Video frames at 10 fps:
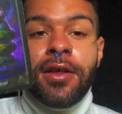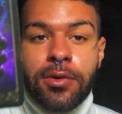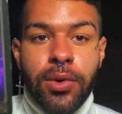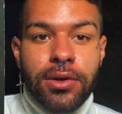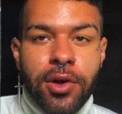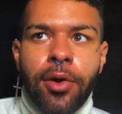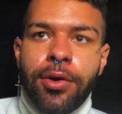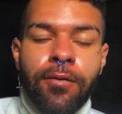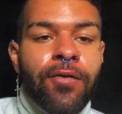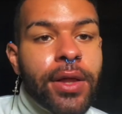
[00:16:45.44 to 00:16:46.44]
The World card, they're
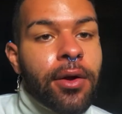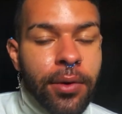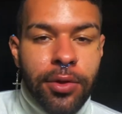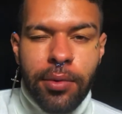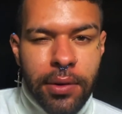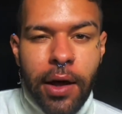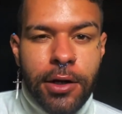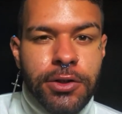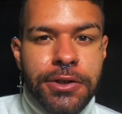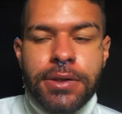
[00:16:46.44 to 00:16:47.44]
really going through a lot of
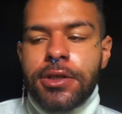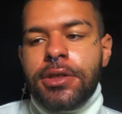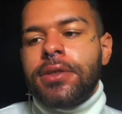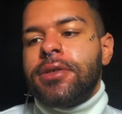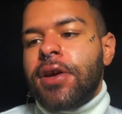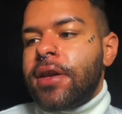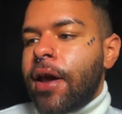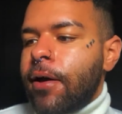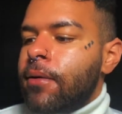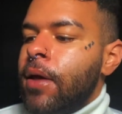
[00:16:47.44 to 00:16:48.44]
transitions right
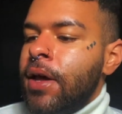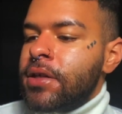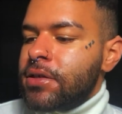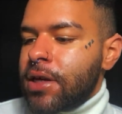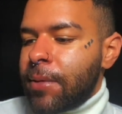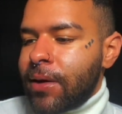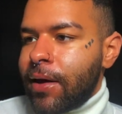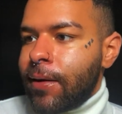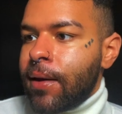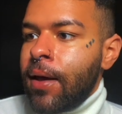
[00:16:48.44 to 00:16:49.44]
now,
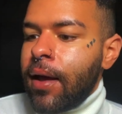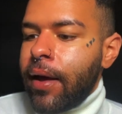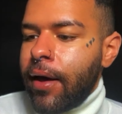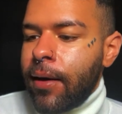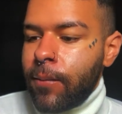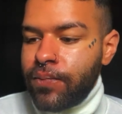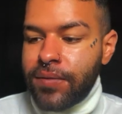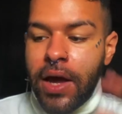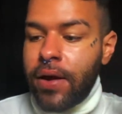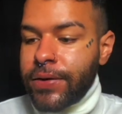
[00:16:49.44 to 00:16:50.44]
Gemini. Um,
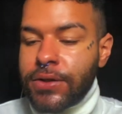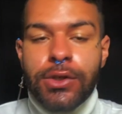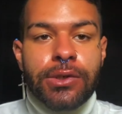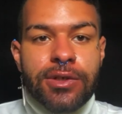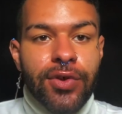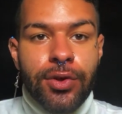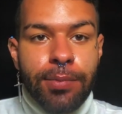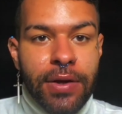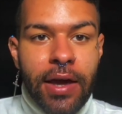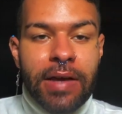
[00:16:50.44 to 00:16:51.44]
not an excuse for their
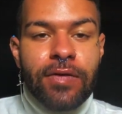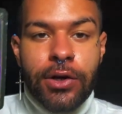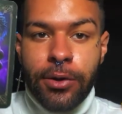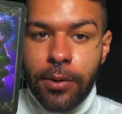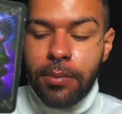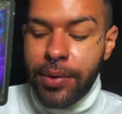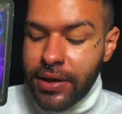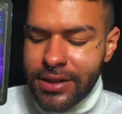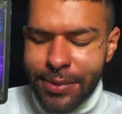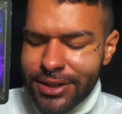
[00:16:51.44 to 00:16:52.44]
behavior, but
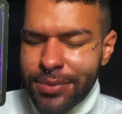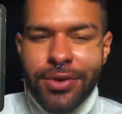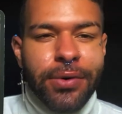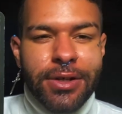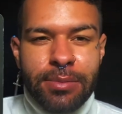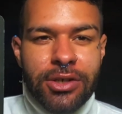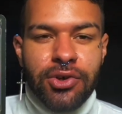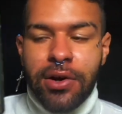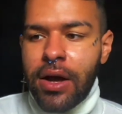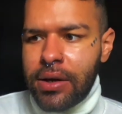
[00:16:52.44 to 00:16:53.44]
especially with all these major
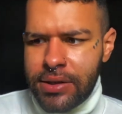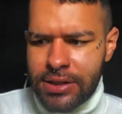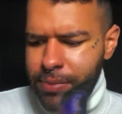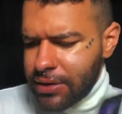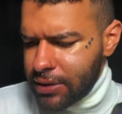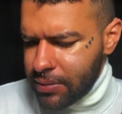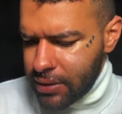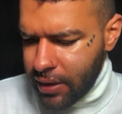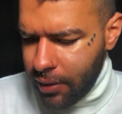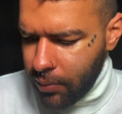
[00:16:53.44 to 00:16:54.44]
arcana, especially with
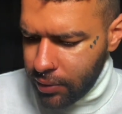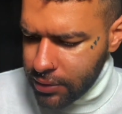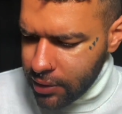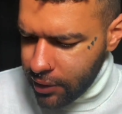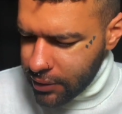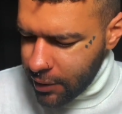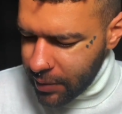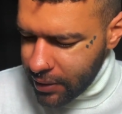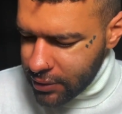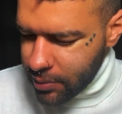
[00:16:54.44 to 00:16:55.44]
that World card
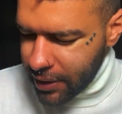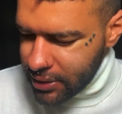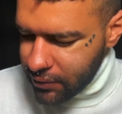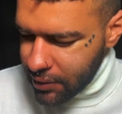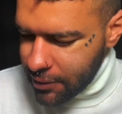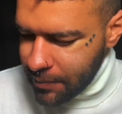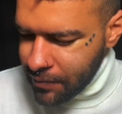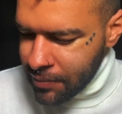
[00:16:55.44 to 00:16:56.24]
coming in twice for them,